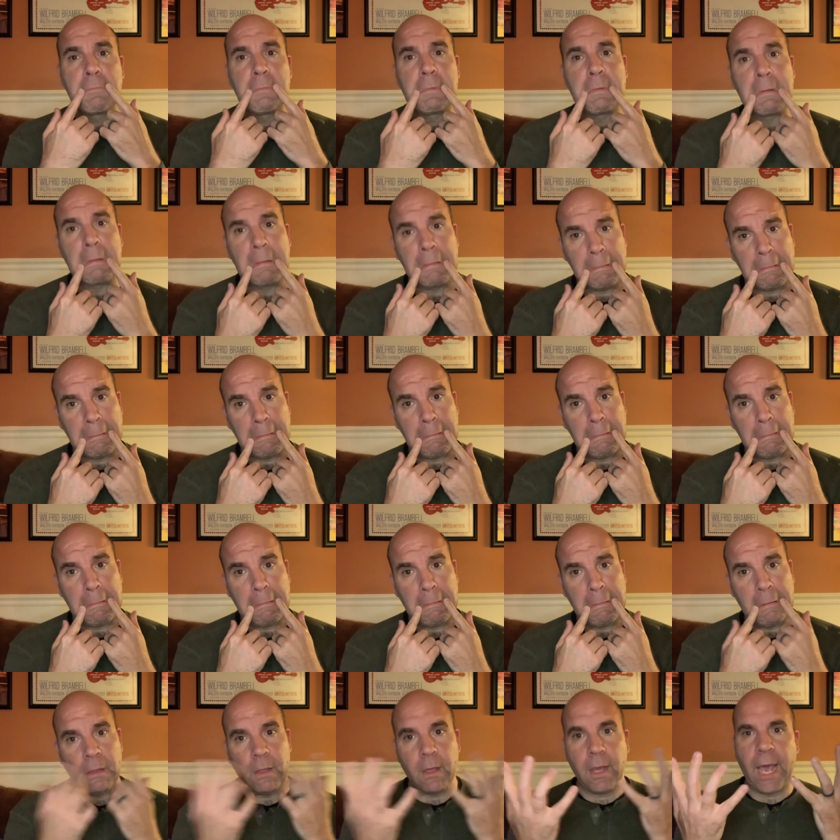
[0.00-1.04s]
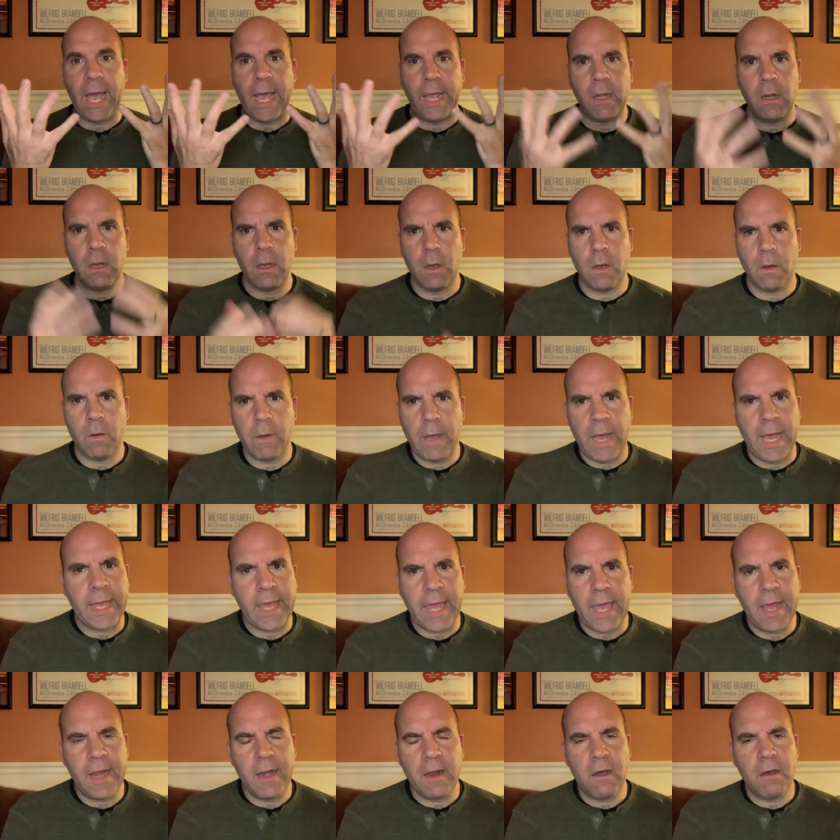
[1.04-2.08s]
I know, I
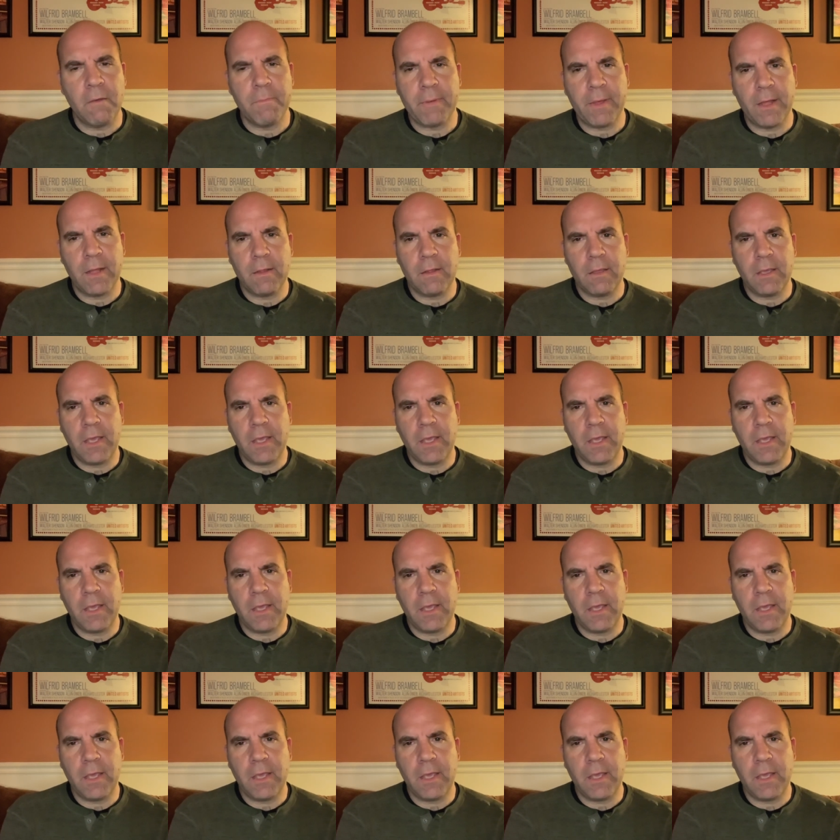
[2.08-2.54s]
can't help it,